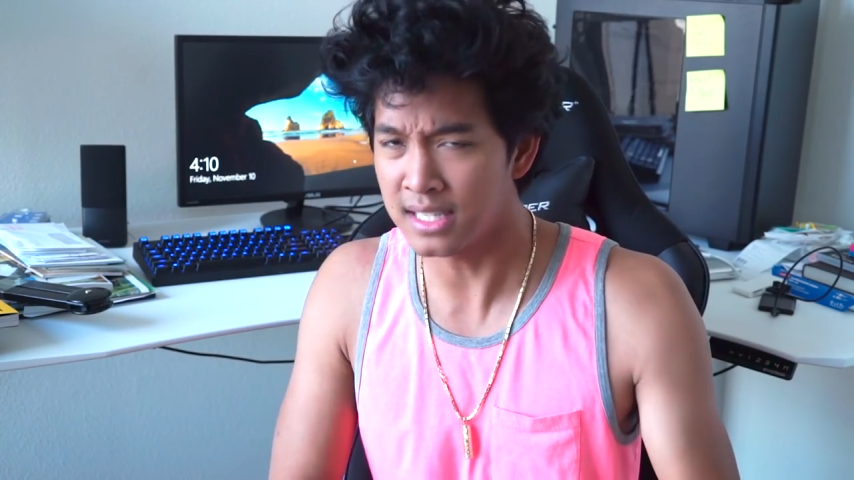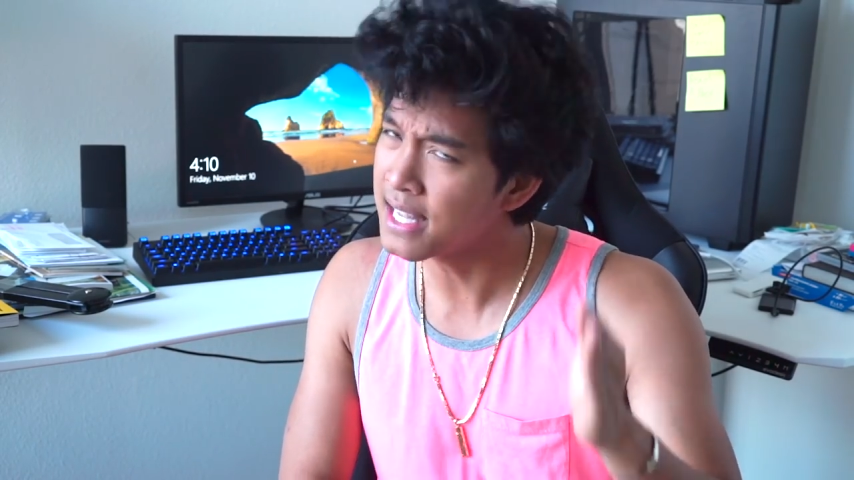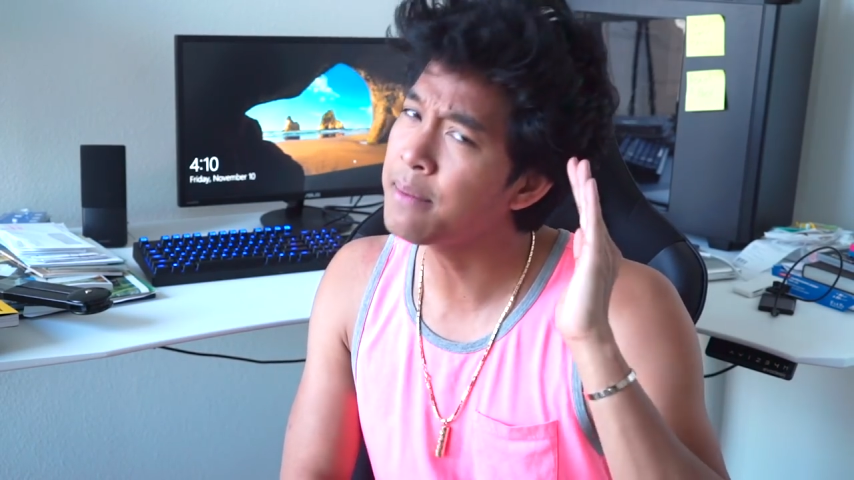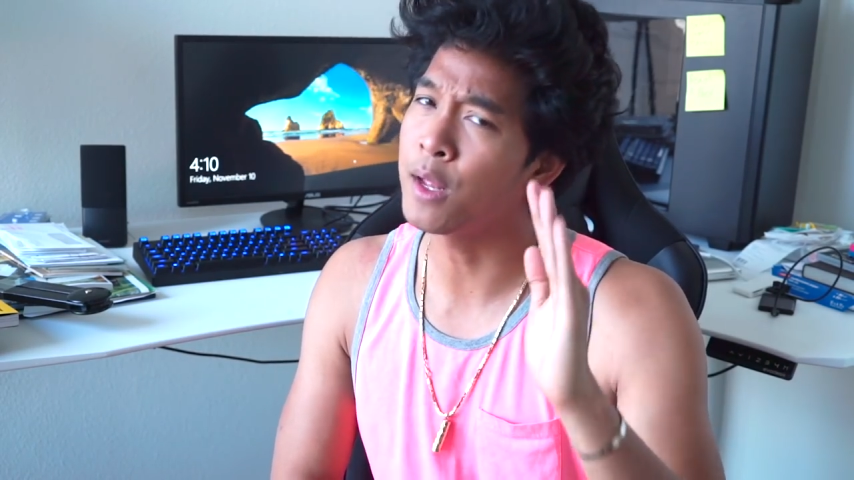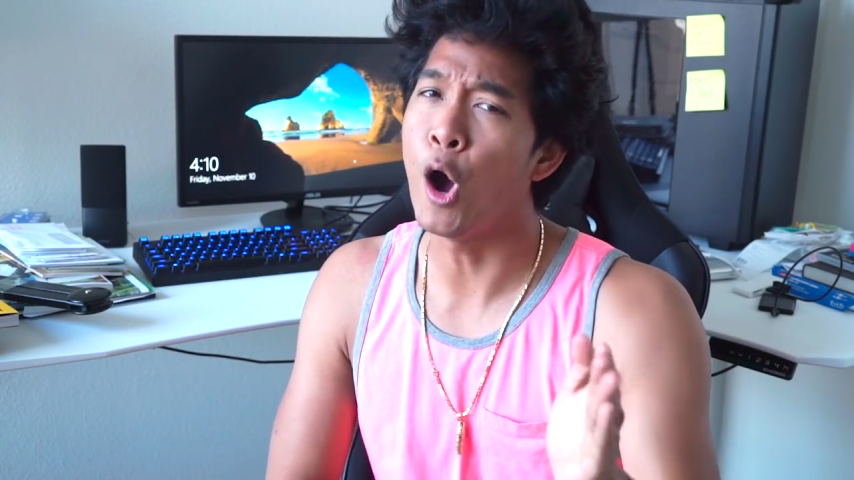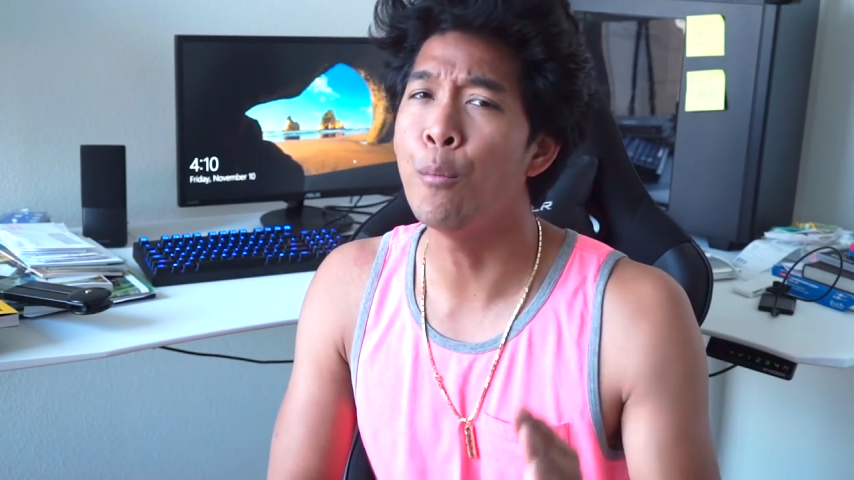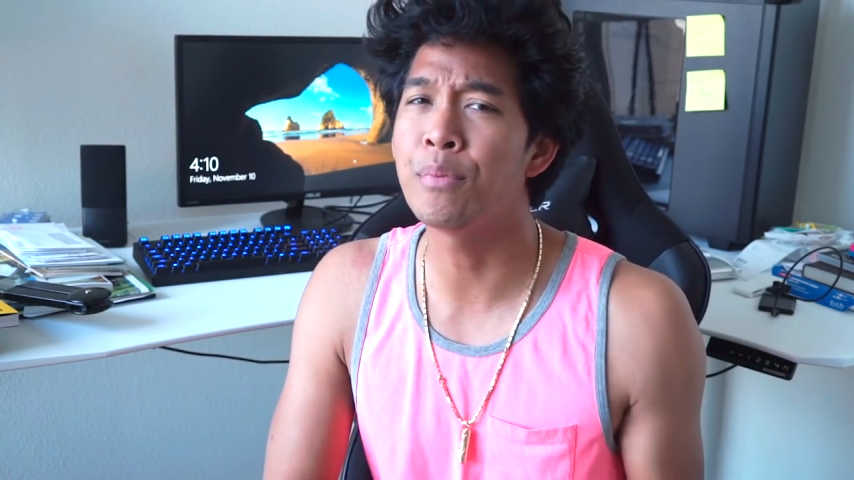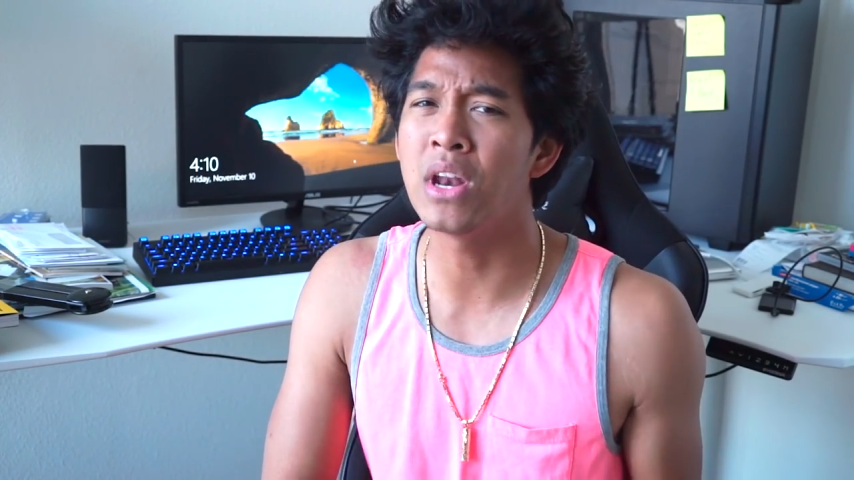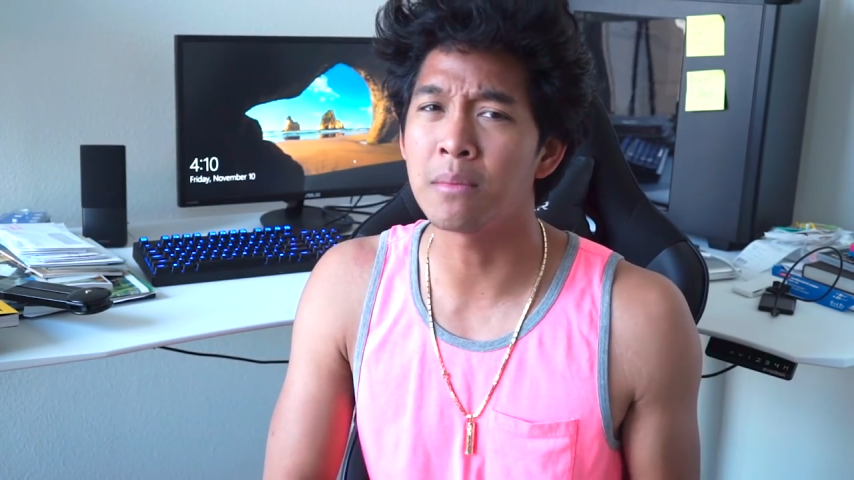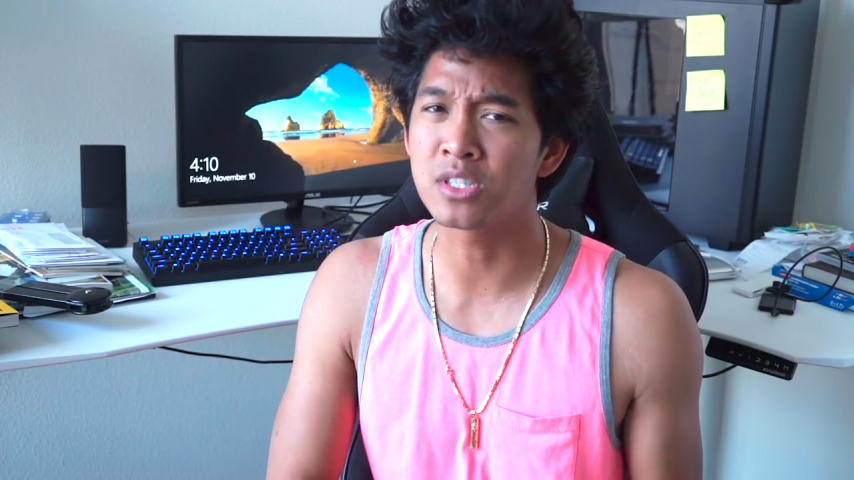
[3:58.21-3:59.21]
It's time to
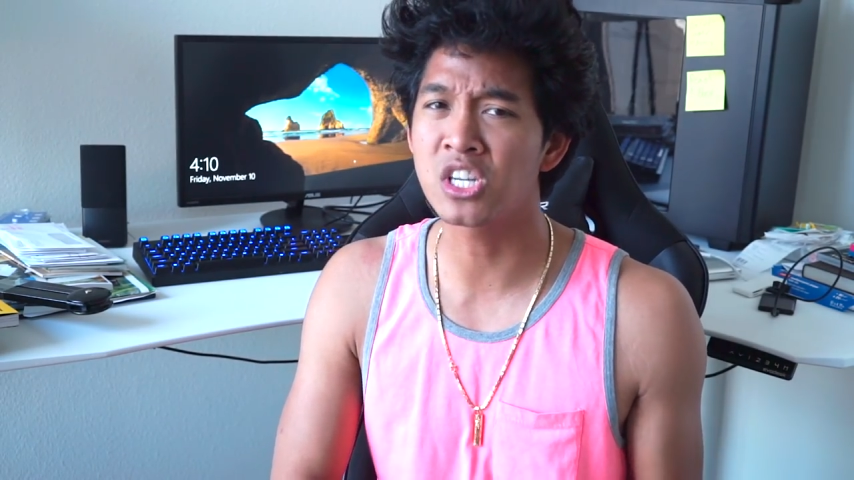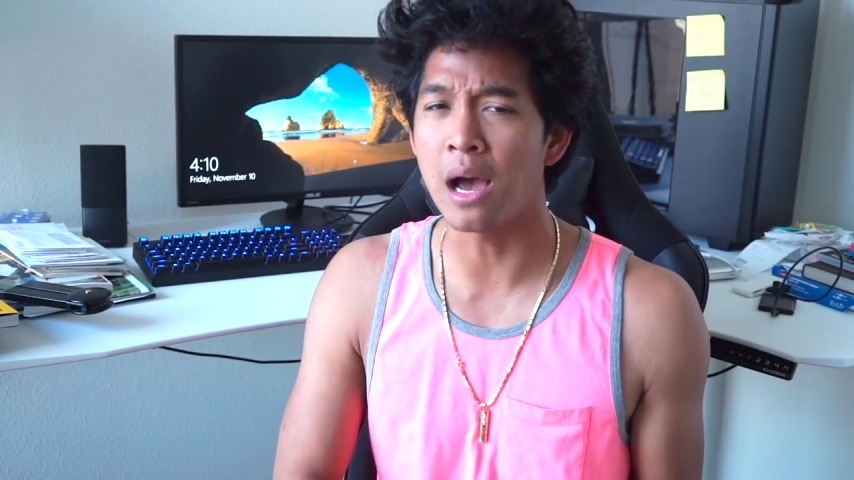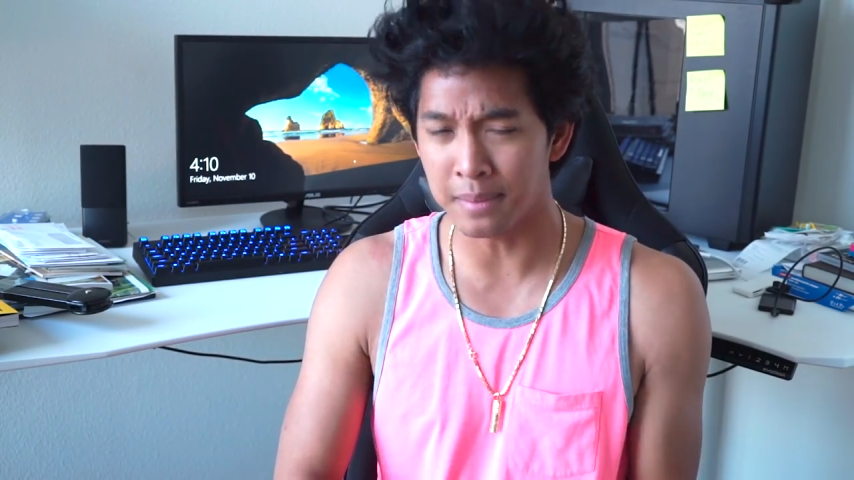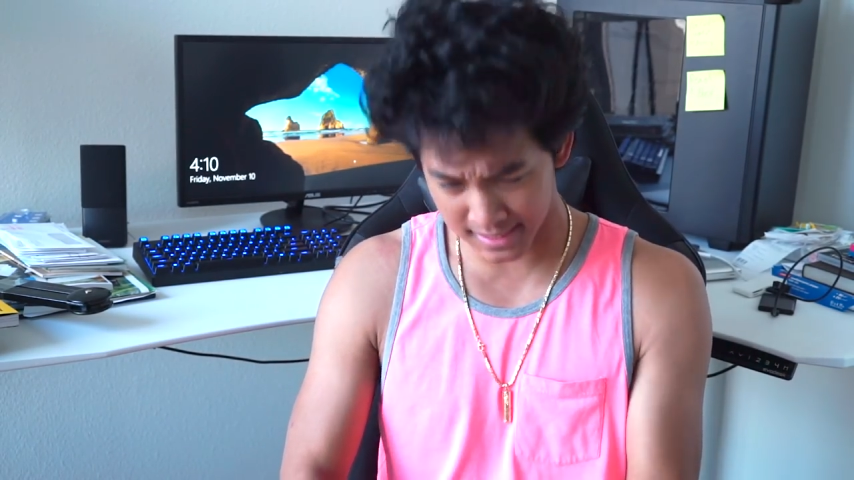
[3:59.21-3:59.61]
open up shop.